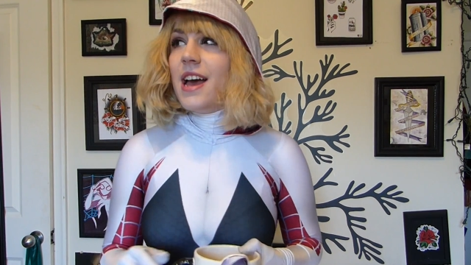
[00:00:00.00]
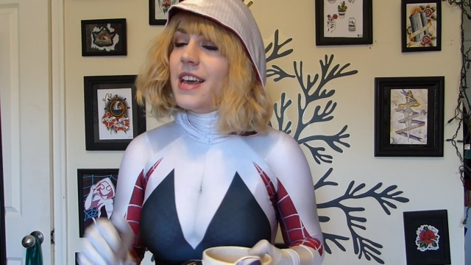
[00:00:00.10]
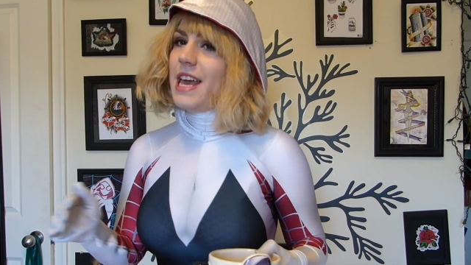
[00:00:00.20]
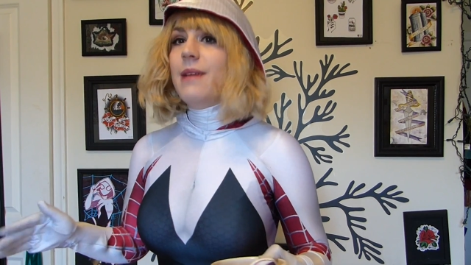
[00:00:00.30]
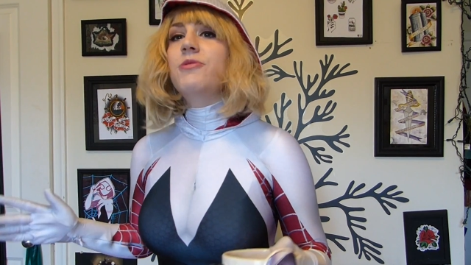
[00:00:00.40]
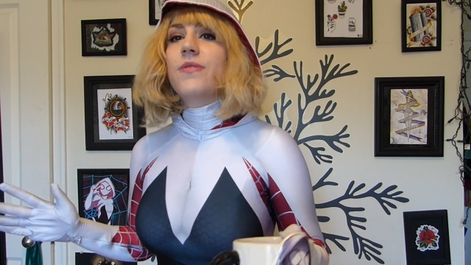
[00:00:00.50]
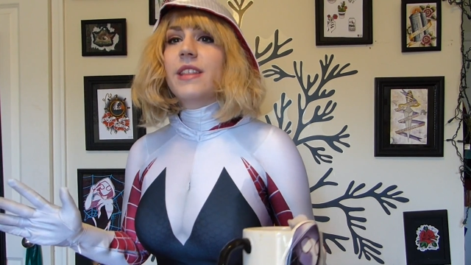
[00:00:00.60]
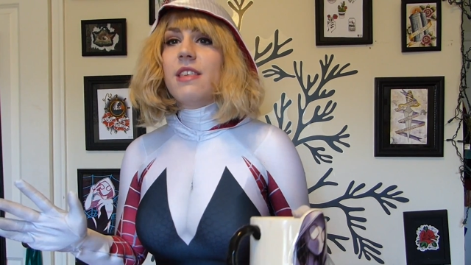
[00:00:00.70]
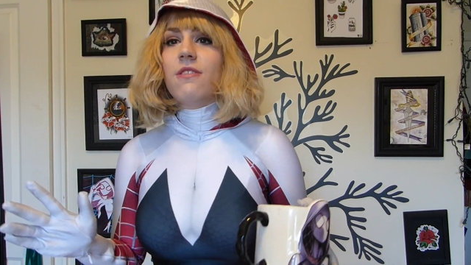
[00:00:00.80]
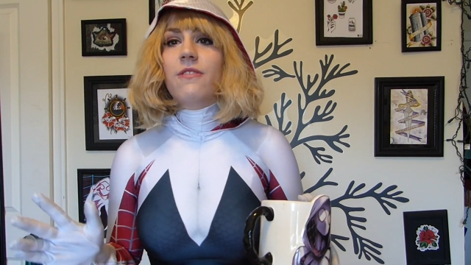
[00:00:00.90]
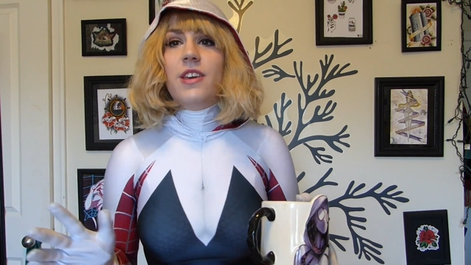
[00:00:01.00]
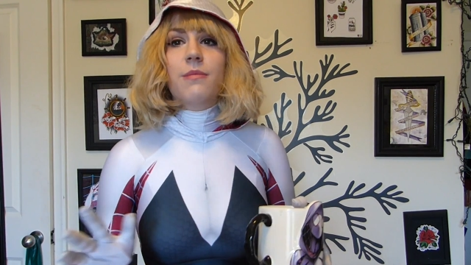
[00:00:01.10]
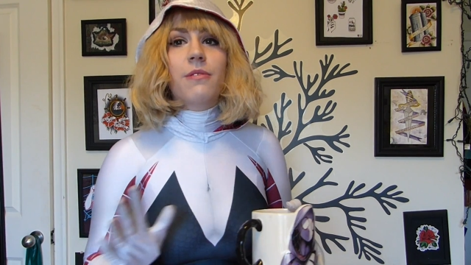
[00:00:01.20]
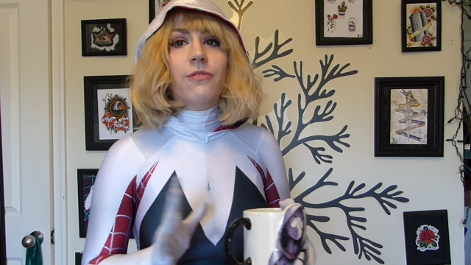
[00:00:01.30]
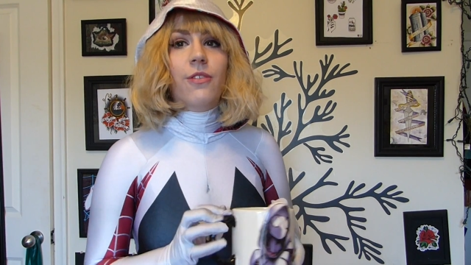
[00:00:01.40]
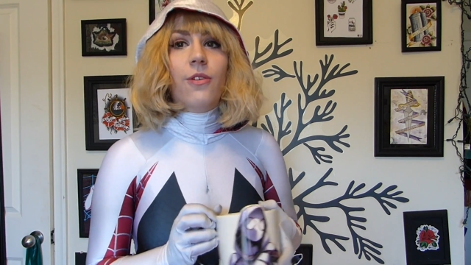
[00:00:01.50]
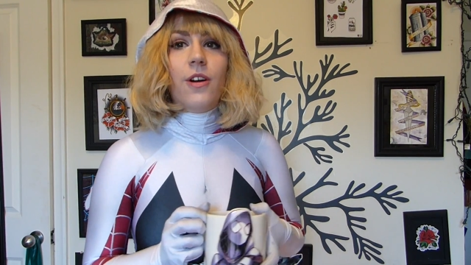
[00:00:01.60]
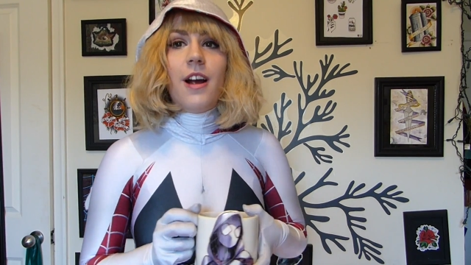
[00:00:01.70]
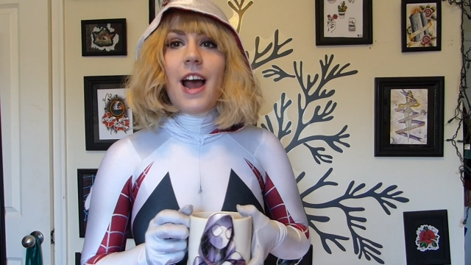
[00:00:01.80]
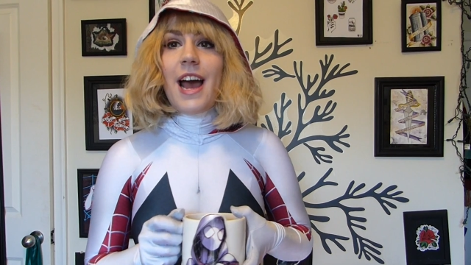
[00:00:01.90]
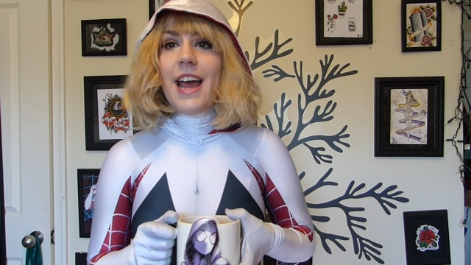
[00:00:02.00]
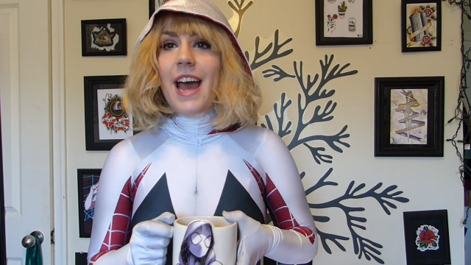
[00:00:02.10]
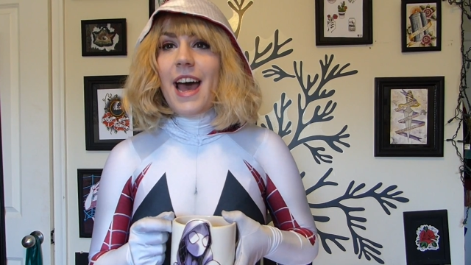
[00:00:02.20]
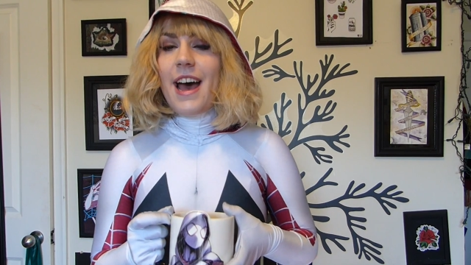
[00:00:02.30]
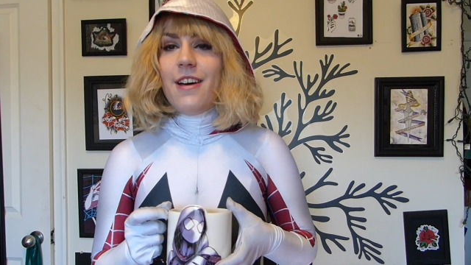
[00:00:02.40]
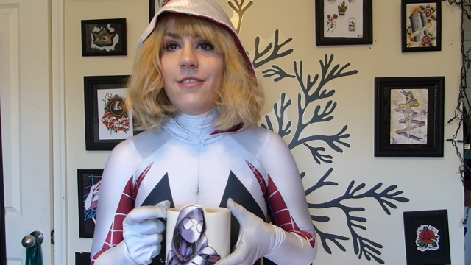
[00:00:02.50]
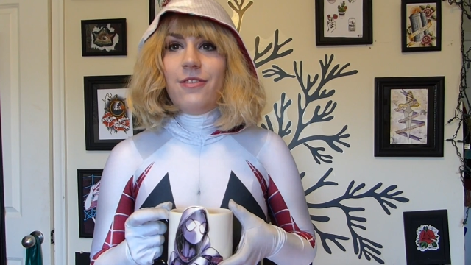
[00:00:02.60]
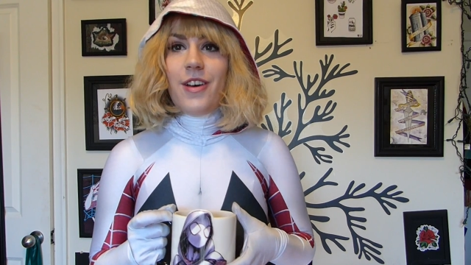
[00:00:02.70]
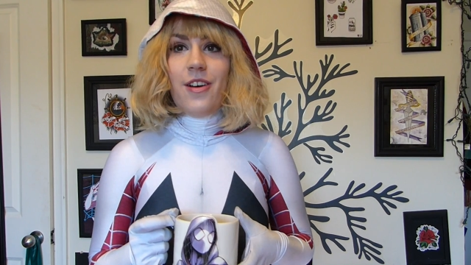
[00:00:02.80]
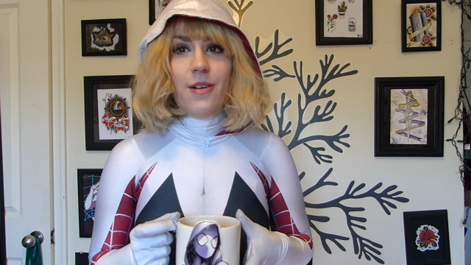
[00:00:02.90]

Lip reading: I am doing this review before I have